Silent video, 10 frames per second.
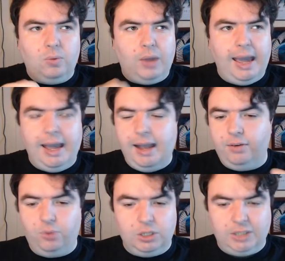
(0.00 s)

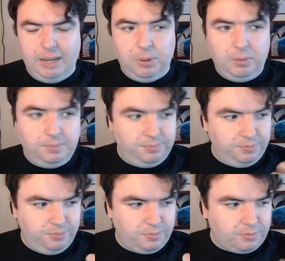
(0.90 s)
had, for example,
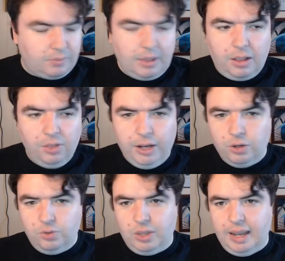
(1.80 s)

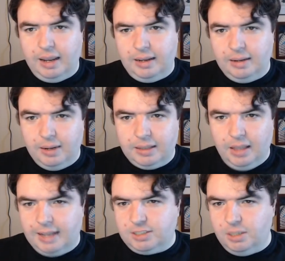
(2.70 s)
they had
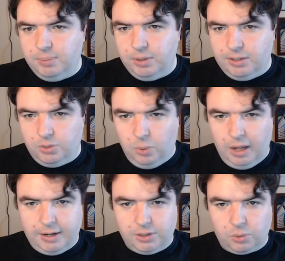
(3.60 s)
lost the ability to
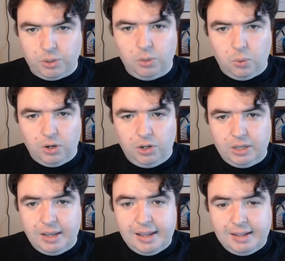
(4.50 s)
walk in the real
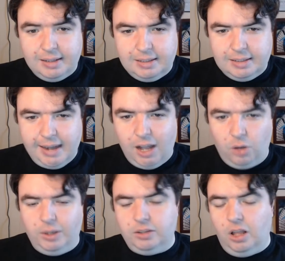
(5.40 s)
world.
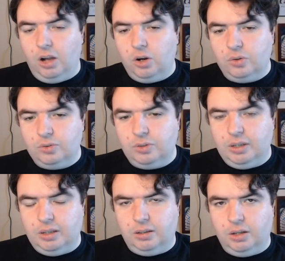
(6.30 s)
Now in Log
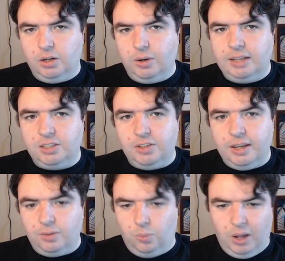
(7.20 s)
Horizon, they
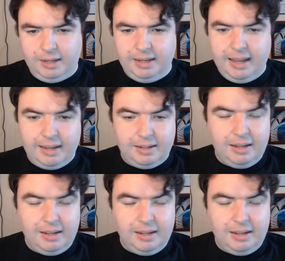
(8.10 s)
can walk again.